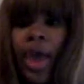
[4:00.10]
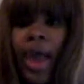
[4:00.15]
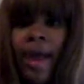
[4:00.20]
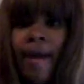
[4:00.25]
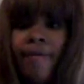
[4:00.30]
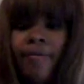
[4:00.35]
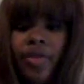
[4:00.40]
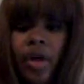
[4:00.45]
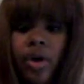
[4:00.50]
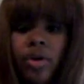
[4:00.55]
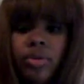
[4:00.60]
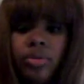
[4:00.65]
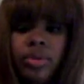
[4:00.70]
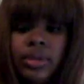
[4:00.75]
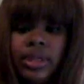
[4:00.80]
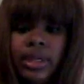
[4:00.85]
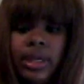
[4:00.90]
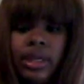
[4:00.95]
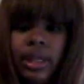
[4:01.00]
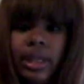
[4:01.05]
have
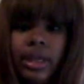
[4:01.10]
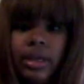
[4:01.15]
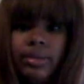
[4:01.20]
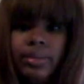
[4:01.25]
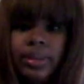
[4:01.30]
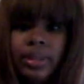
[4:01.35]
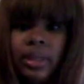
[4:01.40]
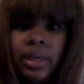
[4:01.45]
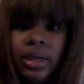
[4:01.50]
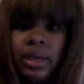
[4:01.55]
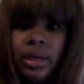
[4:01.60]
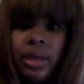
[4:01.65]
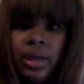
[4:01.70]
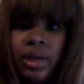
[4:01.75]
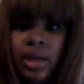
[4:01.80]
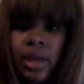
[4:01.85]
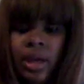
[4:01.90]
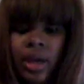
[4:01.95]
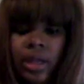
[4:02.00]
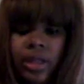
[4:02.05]
those clips
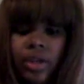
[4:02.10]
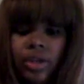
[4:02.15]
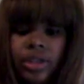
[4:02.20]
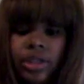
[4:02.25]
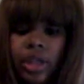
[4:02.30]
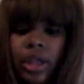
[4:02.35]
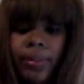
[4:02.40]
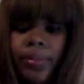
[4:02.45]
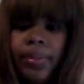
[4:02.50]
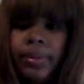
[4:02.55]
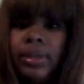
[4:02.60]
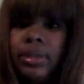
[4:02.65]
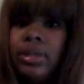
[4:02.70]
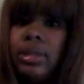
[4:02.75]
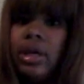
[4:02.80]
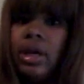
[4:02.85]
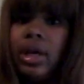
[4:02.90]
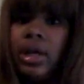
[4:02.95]
are